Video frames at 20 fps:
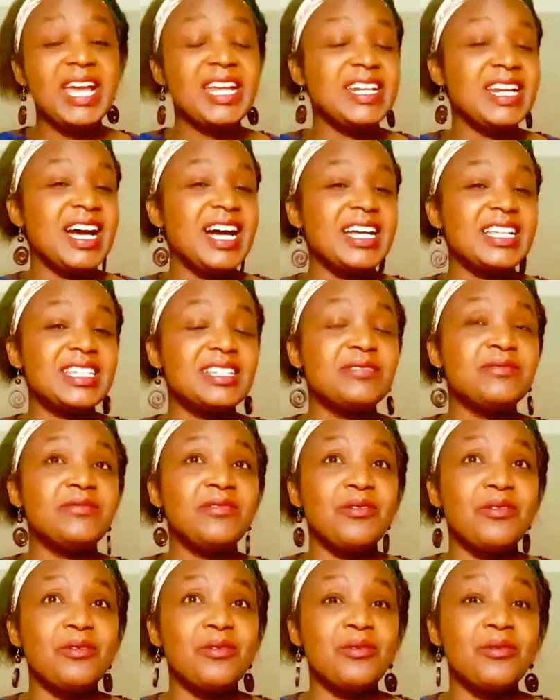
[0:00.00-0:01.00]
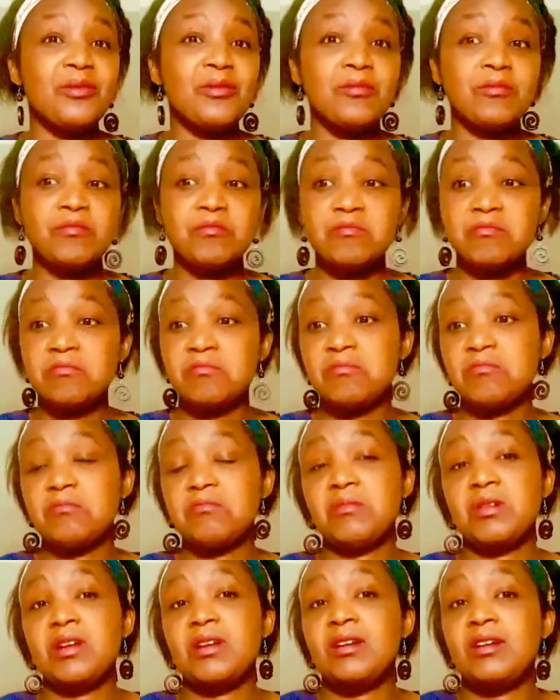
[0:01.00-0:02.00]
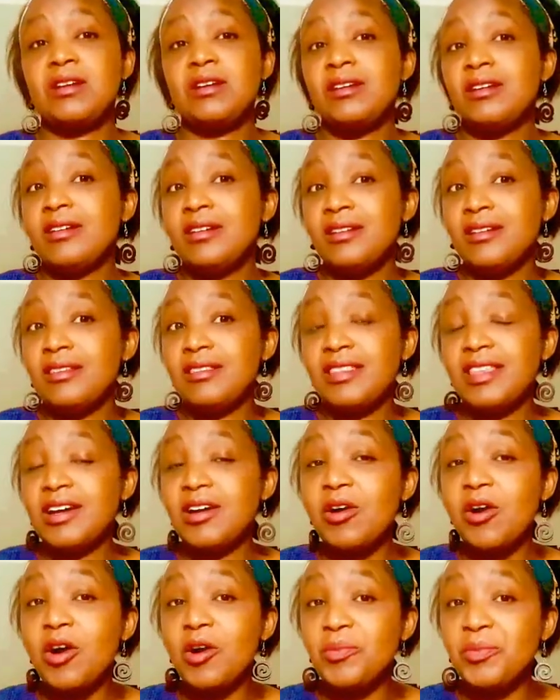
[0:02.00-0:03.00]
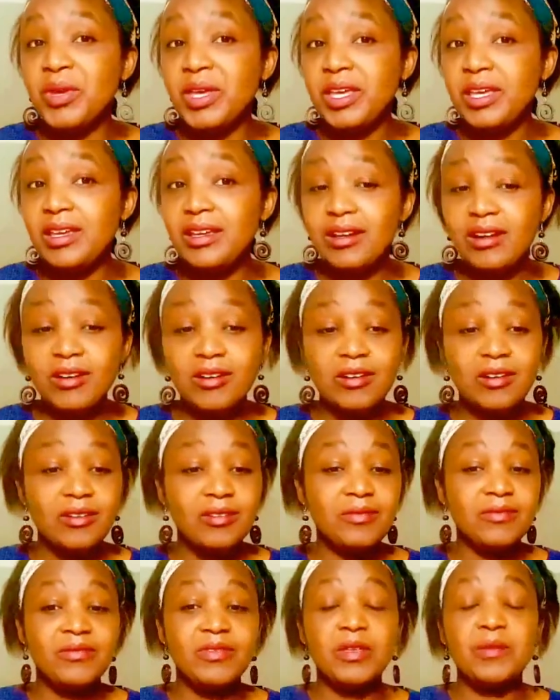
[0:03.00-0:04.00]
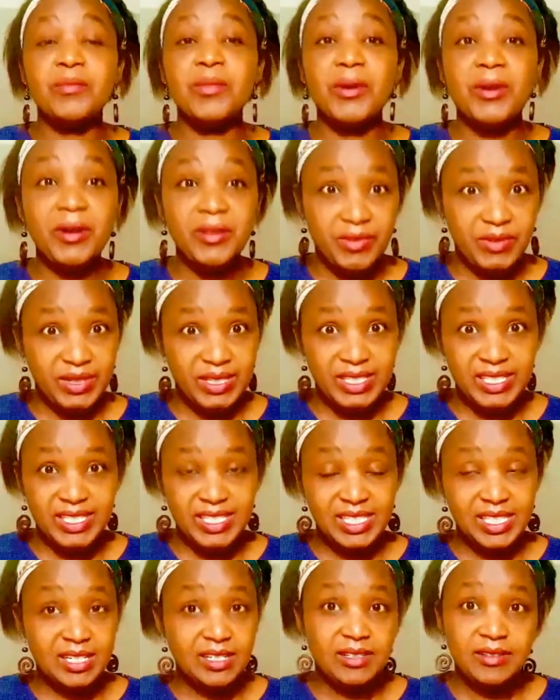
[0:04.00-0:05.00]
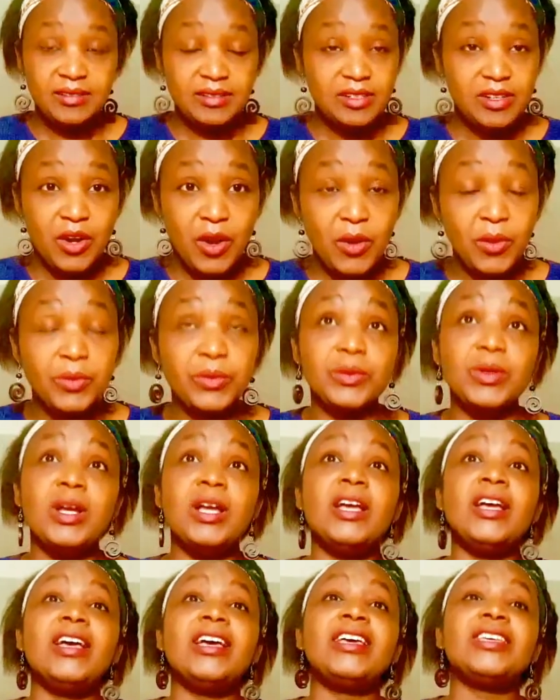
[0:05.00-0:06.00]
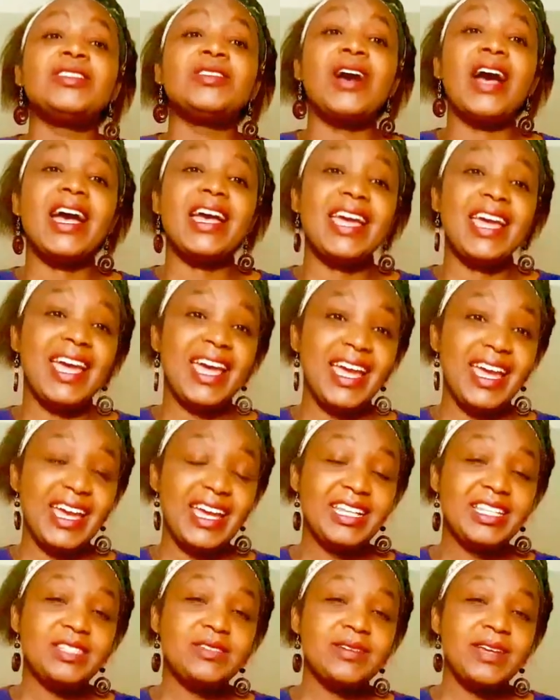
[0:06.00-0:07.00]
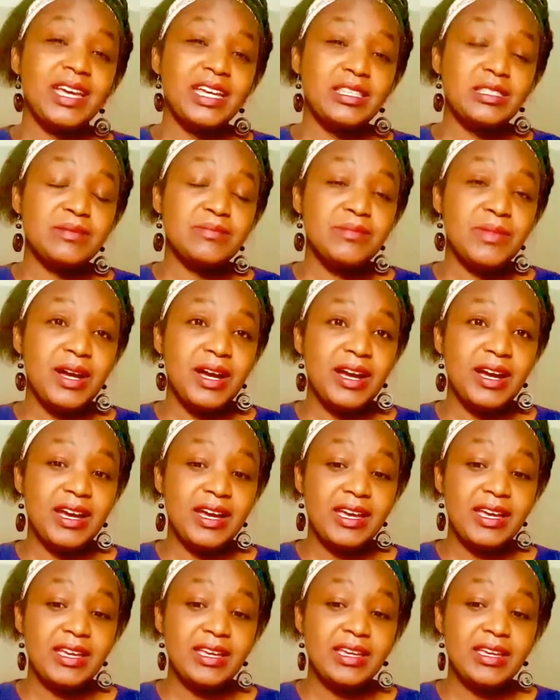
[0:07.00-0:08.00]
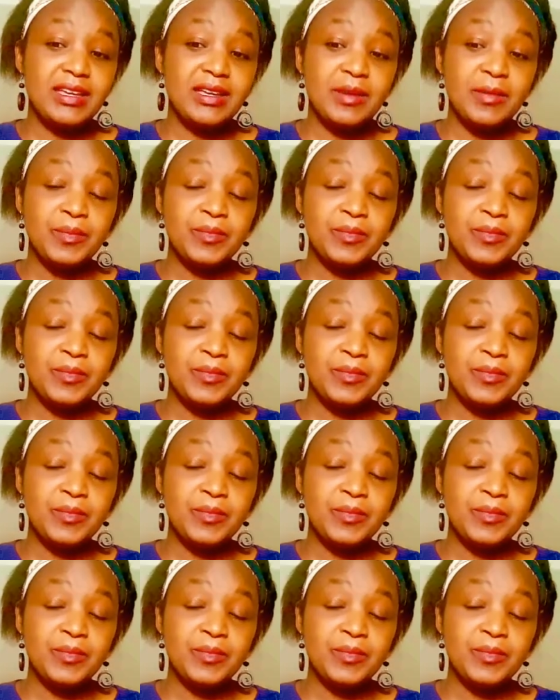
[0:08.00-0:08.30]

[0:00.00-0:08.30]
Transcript: and ask for the copy of the birth register. No. So I had to get my